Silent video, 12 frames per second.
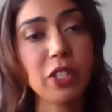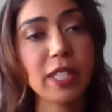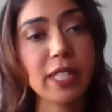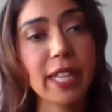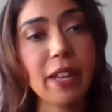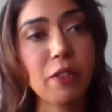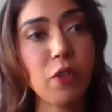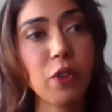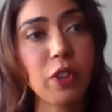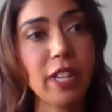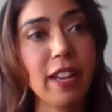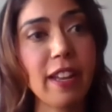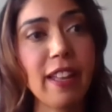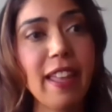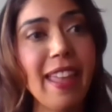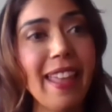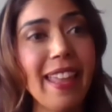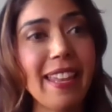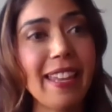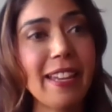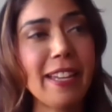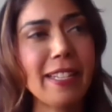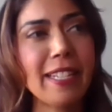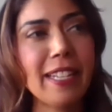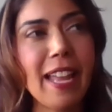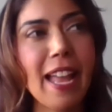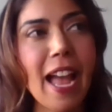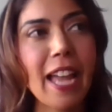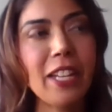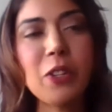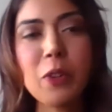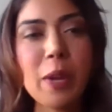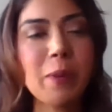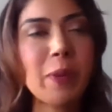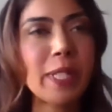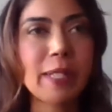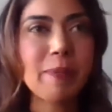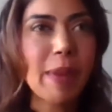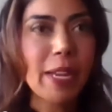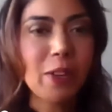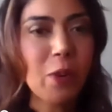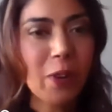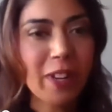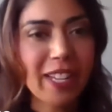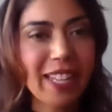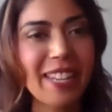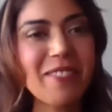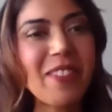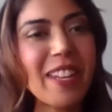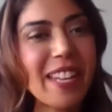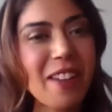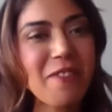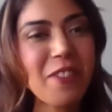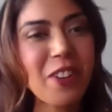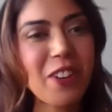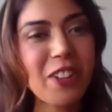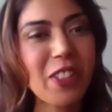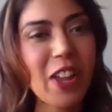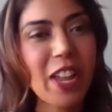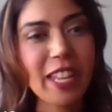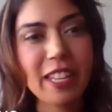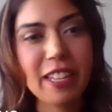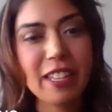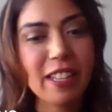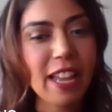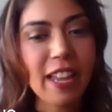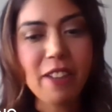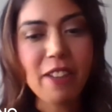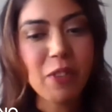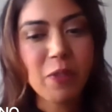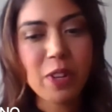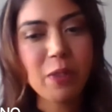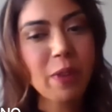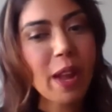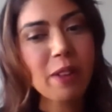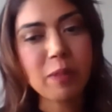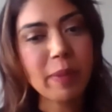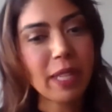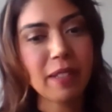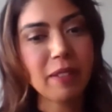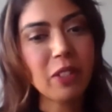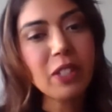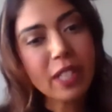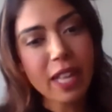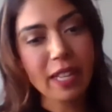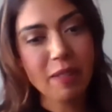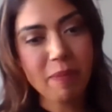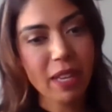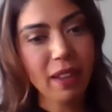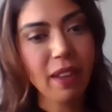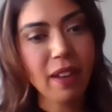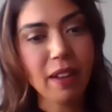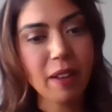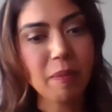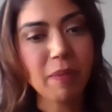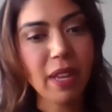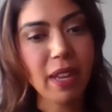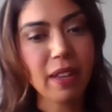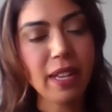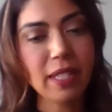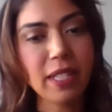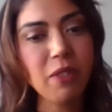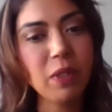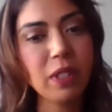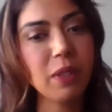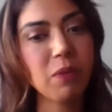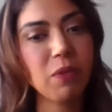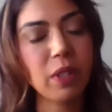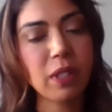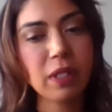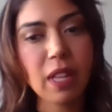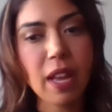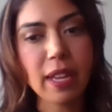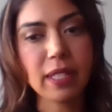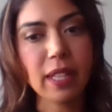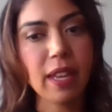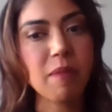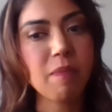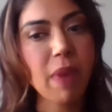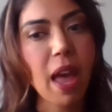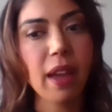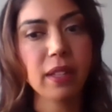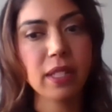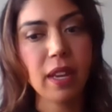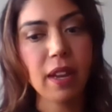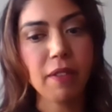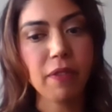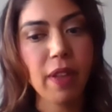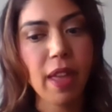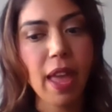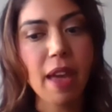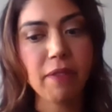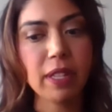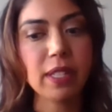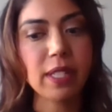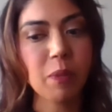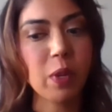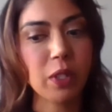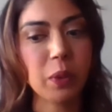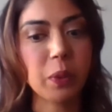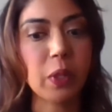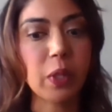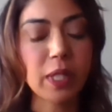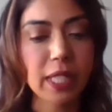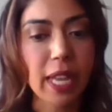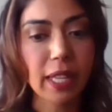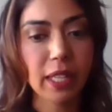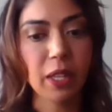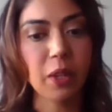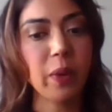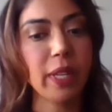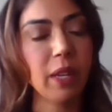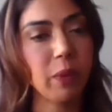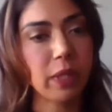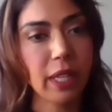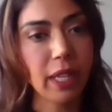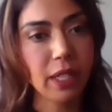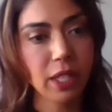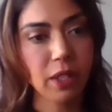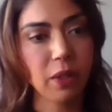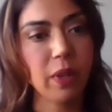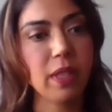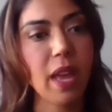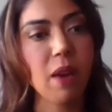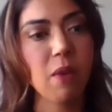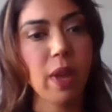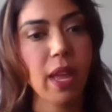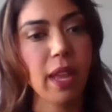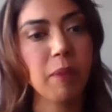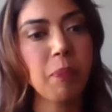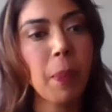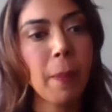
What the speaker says: Angeles, California, and I knew I was a minority, but never everyone around me looked like me. And I didn't really realize the impact of having someone who looks like you and can relate to you in that way,